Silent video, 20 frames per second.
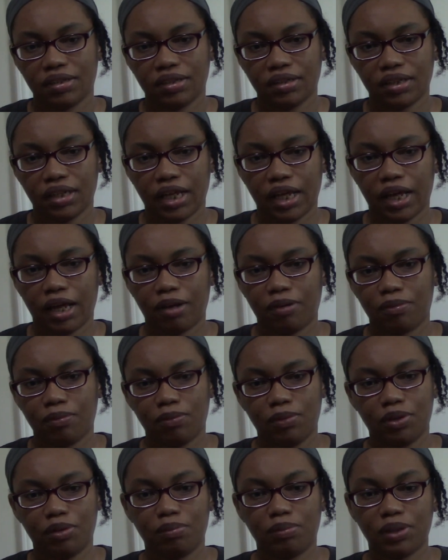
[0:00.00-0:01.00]
that
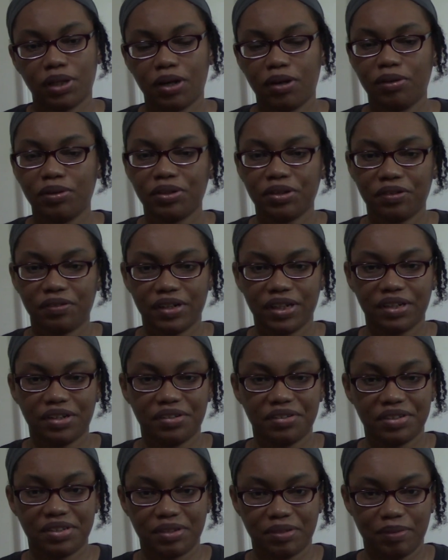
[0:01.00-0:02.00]
will blow your
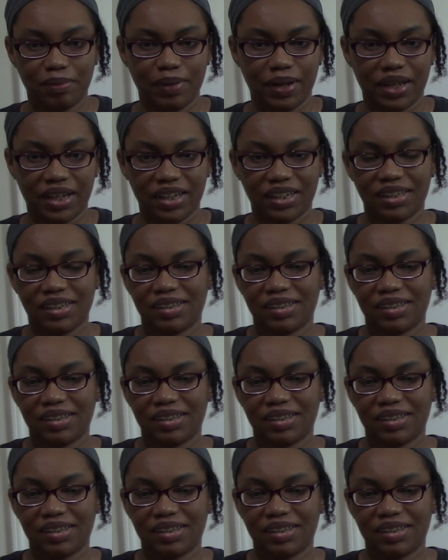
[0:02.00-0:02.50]
readers away.